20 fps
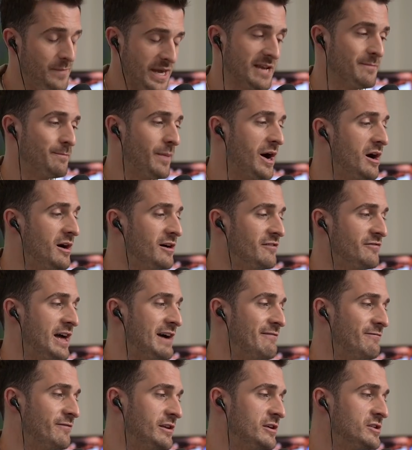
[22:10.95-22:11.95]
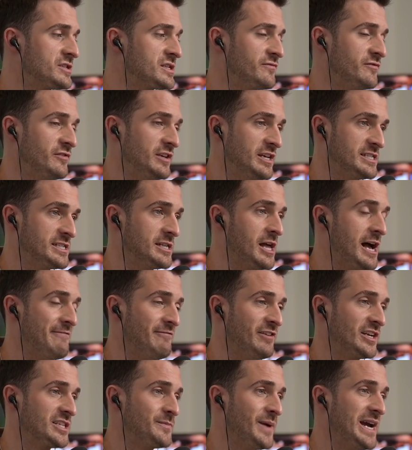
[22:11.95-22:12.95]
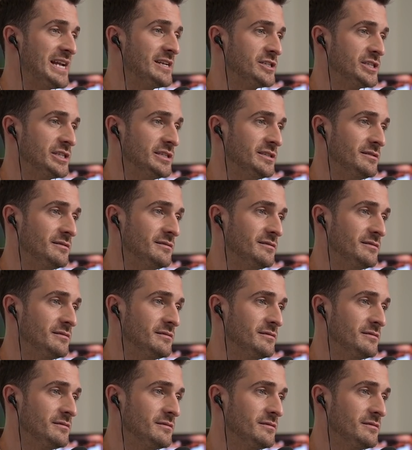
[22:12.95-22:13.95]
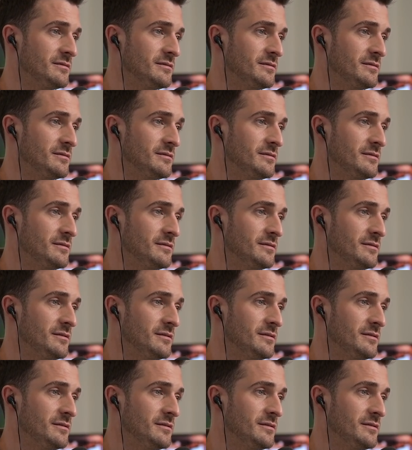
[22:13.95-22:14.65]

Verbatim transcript: big part of that philosophy is life expansion. Mm.